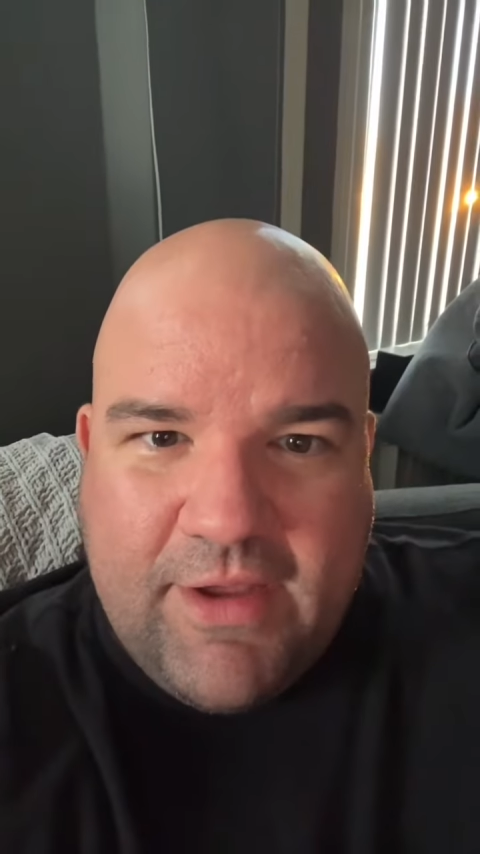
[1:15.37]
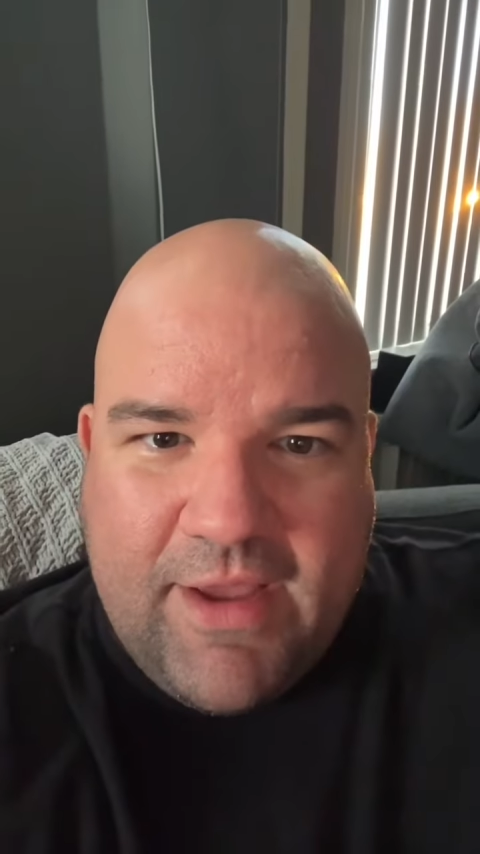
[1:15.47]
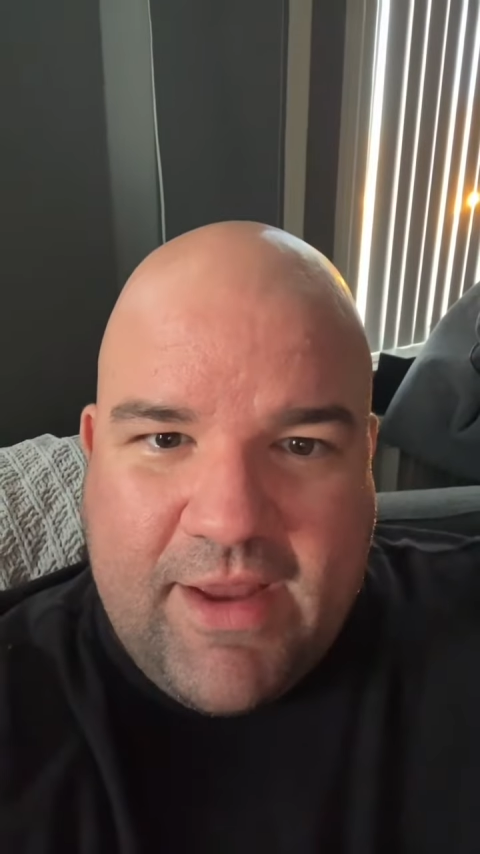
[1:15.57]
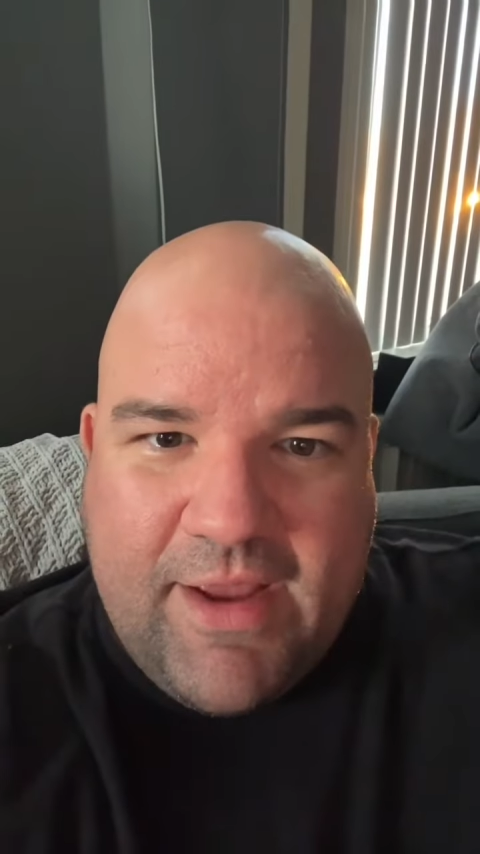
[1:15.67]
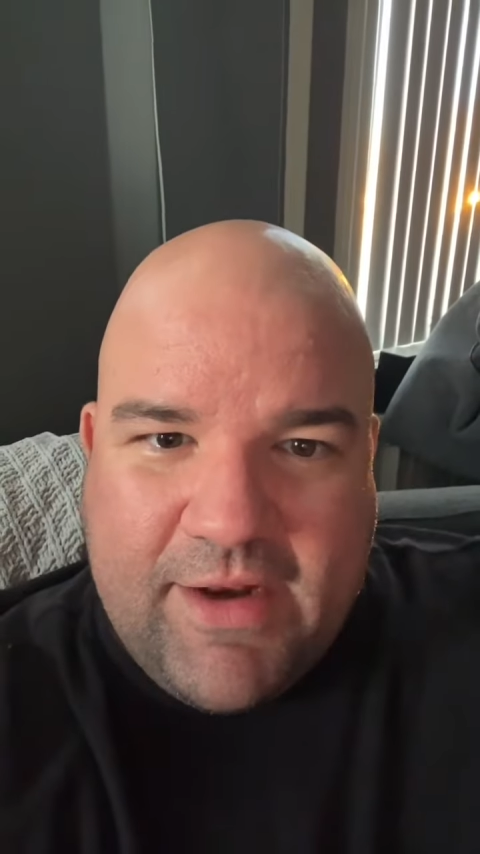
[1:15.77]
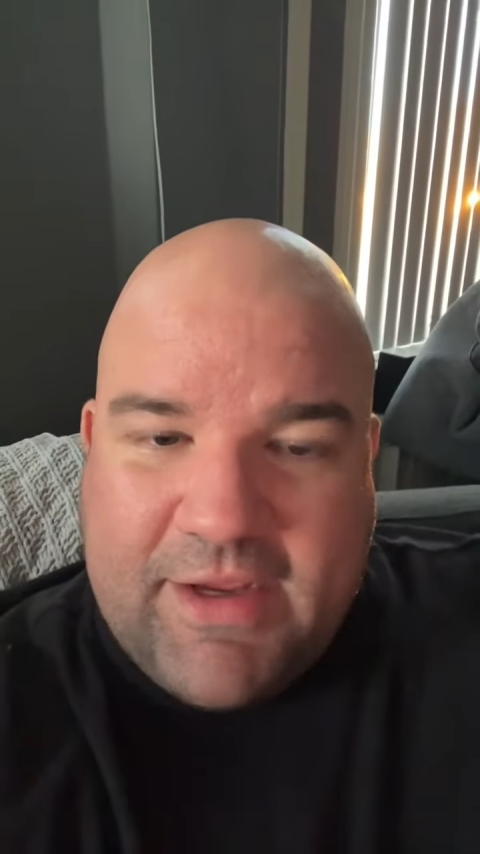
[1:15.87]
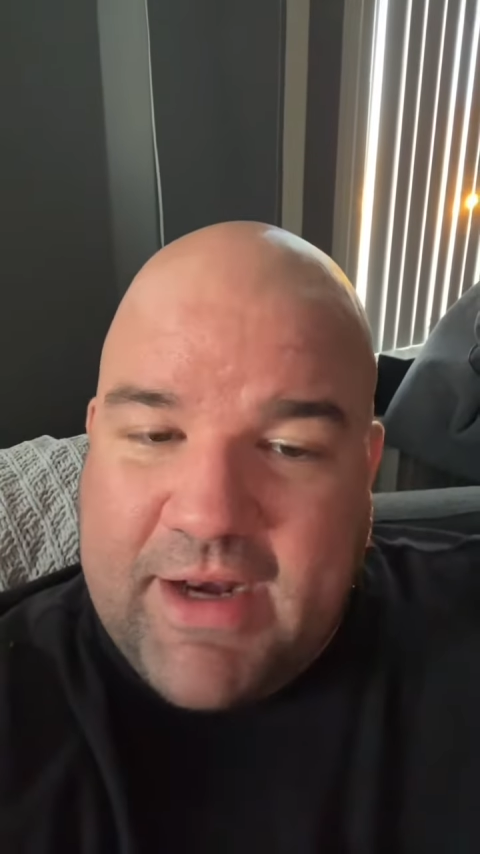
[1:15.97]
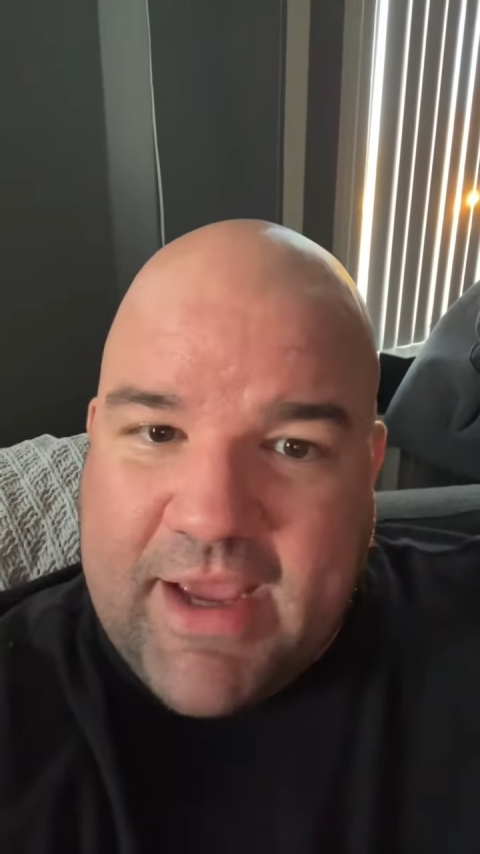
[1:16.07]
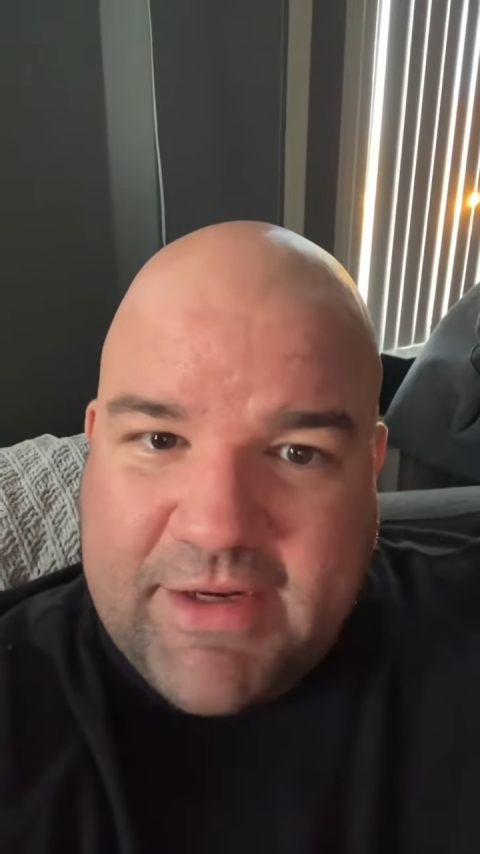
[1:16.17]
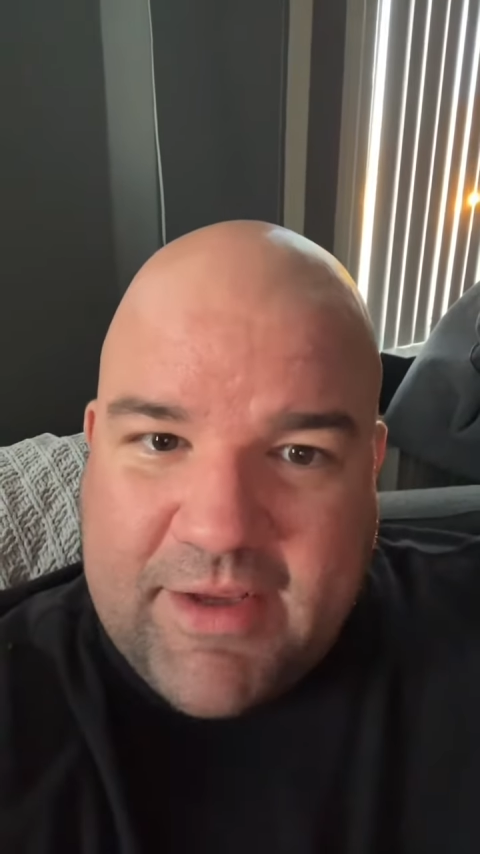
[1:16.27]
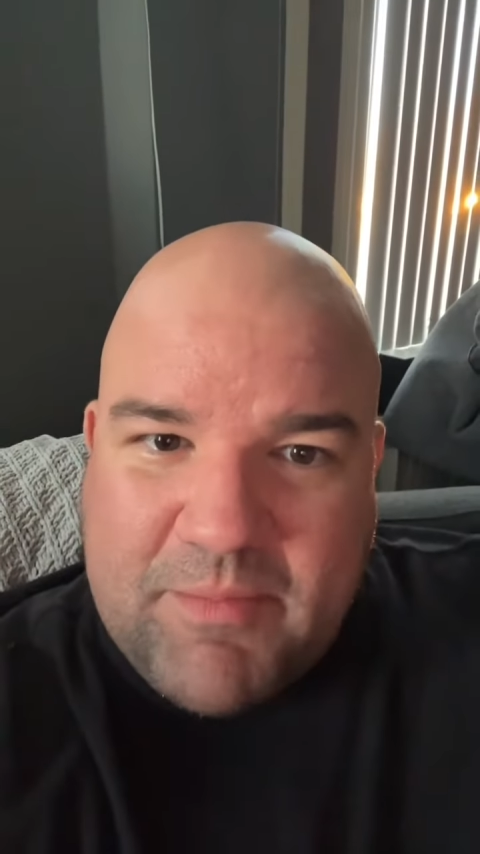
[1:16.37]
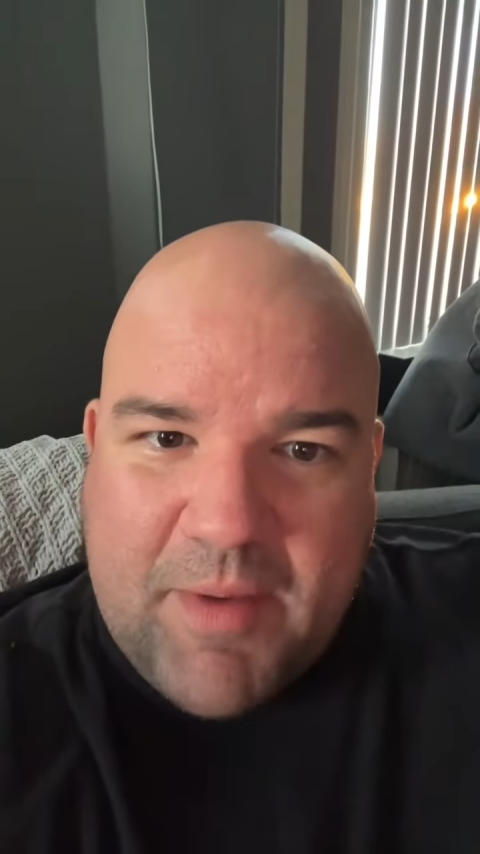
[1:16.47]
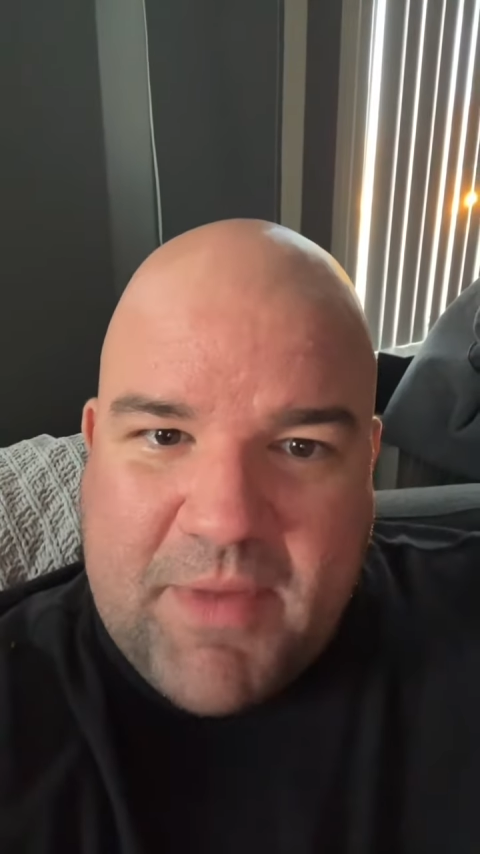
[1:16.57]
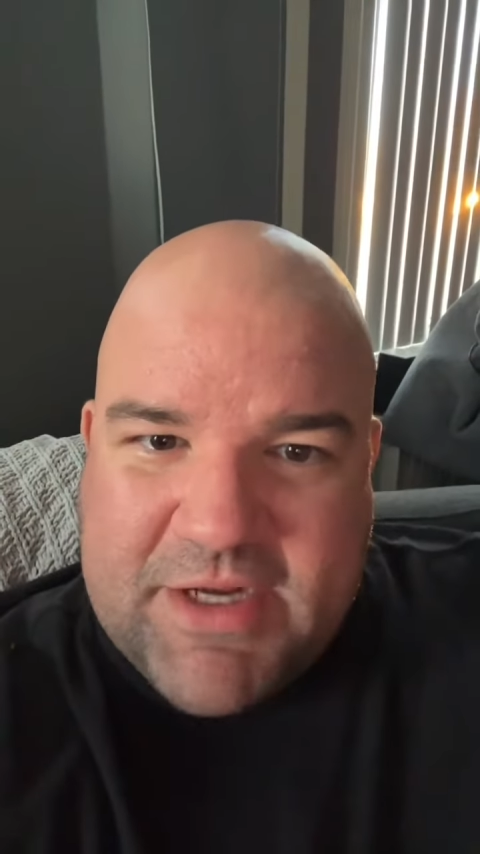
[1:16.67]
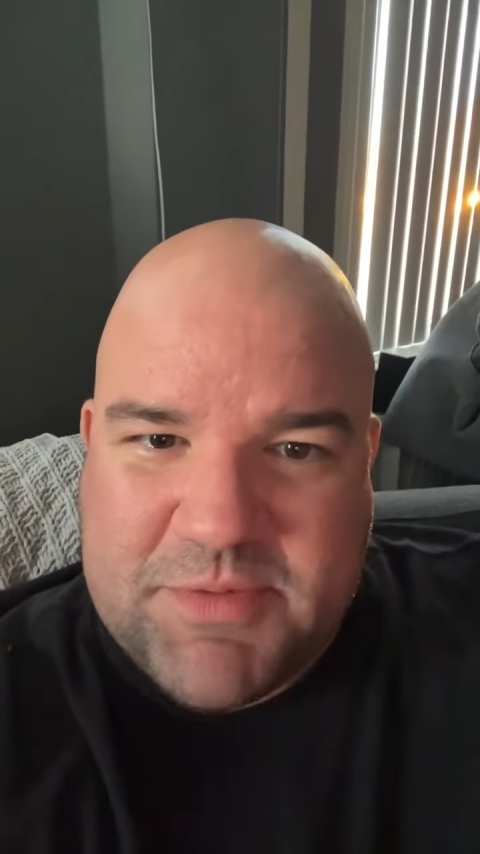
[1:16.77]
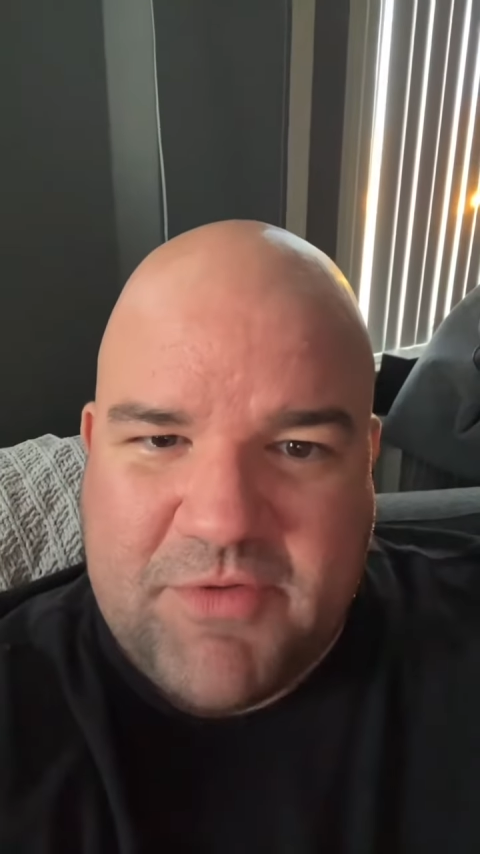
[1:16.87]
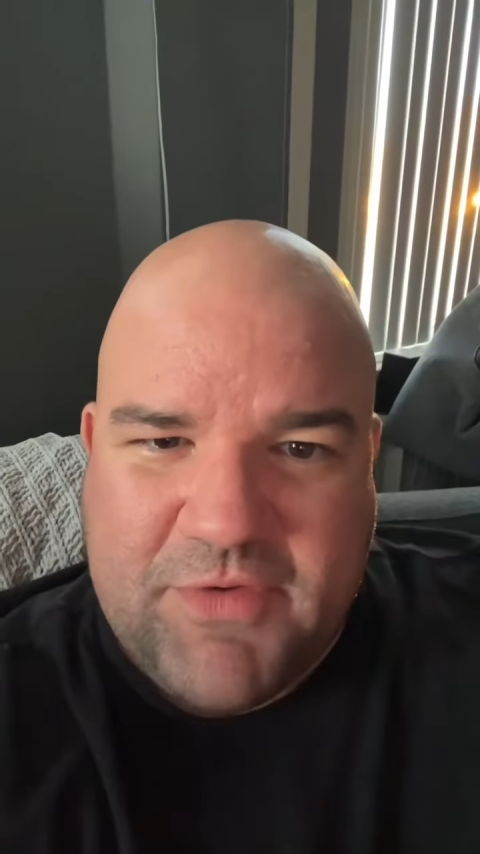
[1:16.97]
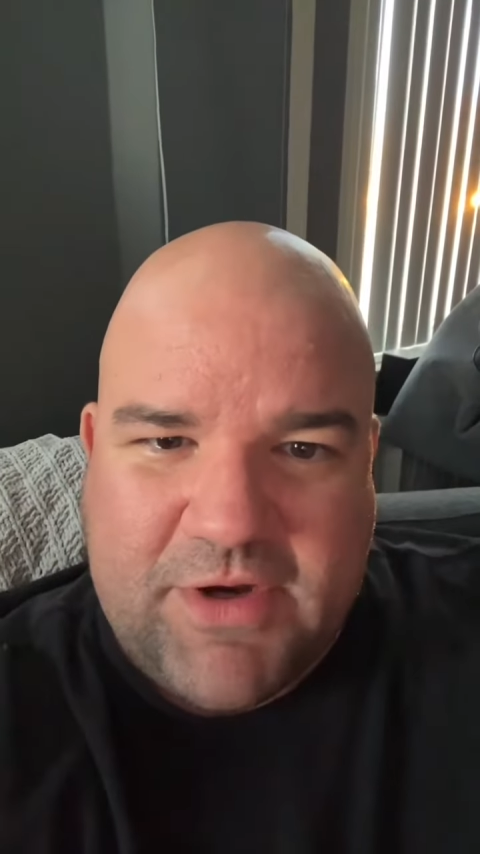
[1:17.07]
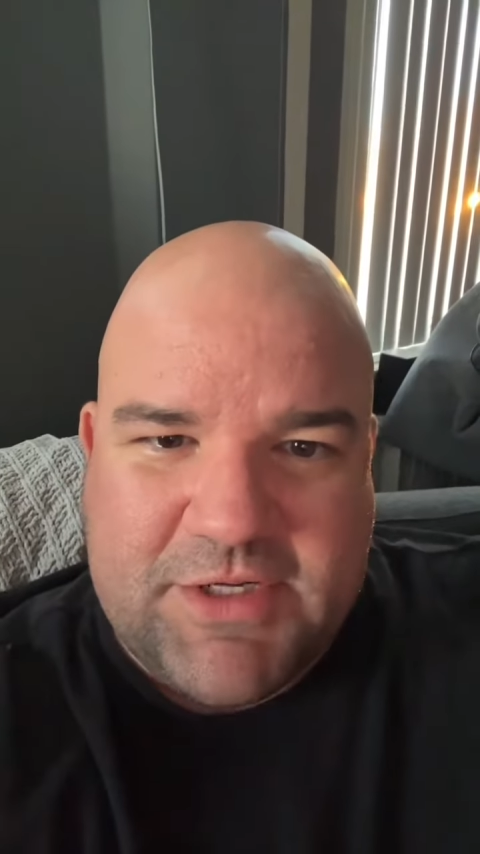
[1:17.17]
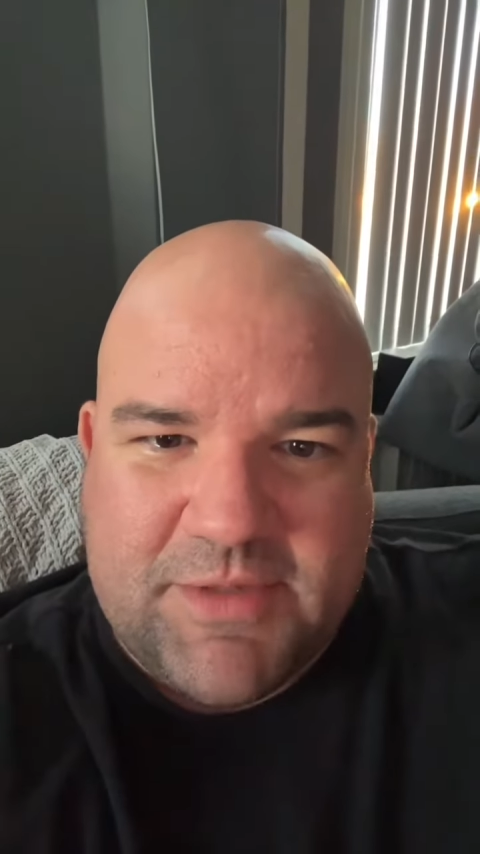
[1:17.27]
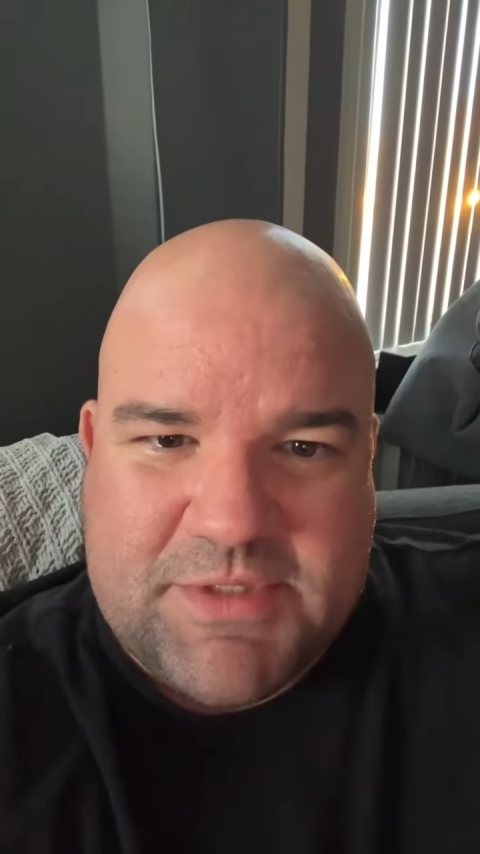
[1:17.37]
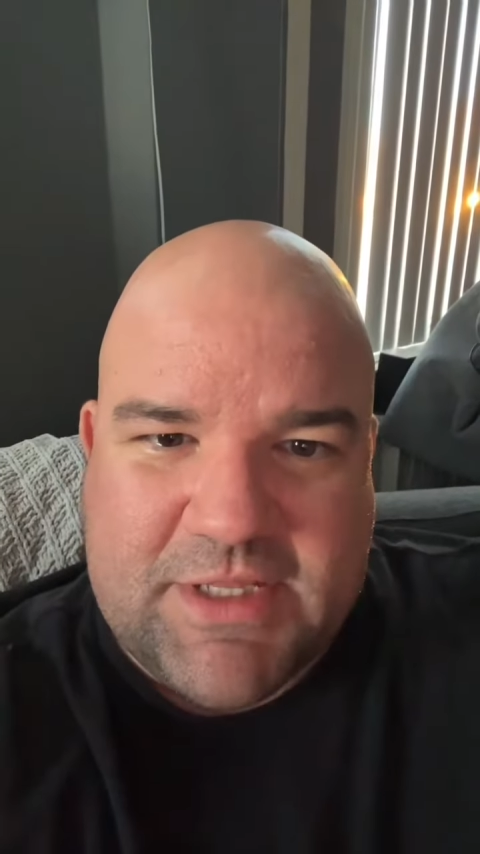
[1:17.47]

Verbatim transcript: and, and connecting my mind to my fingertips,